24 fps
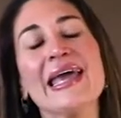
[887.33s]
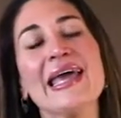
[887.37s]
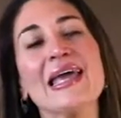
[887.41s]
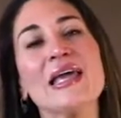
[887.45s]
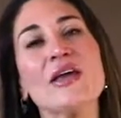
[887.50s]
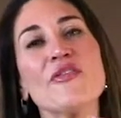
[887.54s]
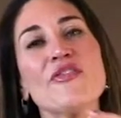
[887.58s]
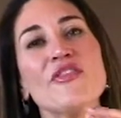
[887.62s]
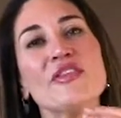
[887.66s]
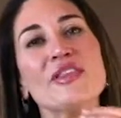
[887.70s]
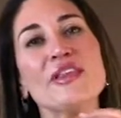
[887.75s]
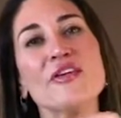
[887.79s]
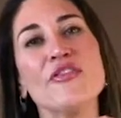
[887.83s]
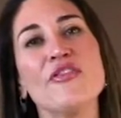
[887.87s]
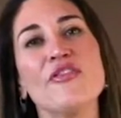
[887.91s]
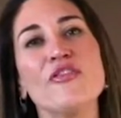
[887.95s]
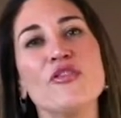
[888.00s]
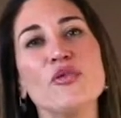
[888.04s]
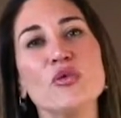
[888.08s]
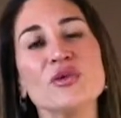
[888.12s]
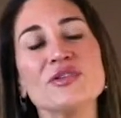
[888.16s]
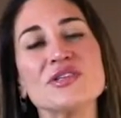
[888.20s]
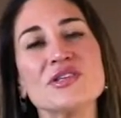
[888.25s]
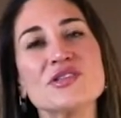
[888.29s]
If the
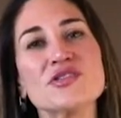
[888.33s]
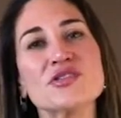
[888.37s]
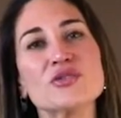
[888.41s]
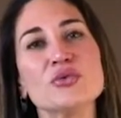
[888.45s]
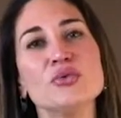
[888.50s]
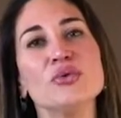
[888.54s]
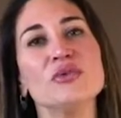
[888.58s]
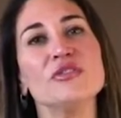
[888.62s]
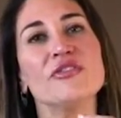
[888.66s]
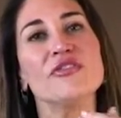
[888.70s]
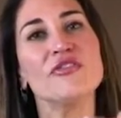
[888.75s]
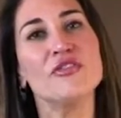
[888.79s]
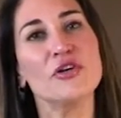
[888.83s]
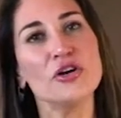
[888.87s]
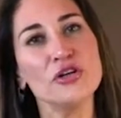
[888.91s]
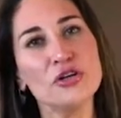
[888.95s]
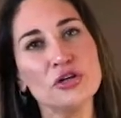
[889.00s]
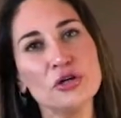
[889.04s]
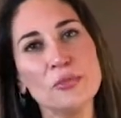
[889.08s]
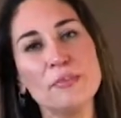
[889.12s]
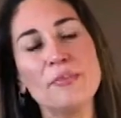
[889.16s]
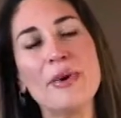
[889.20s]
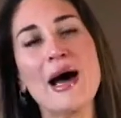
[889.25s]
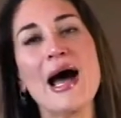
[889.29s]
food is good for
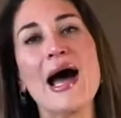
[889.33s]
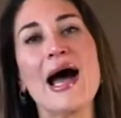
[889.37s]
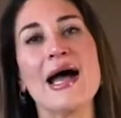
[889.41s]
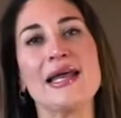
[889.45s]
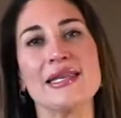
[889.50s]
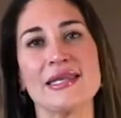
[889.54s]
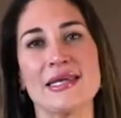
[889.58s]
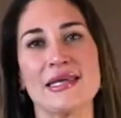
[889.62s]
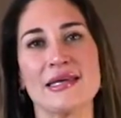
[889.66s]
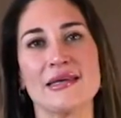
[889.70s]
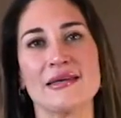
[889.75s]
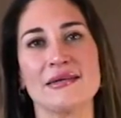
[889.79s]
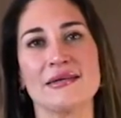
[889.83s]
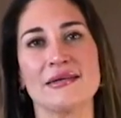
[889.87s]
your body,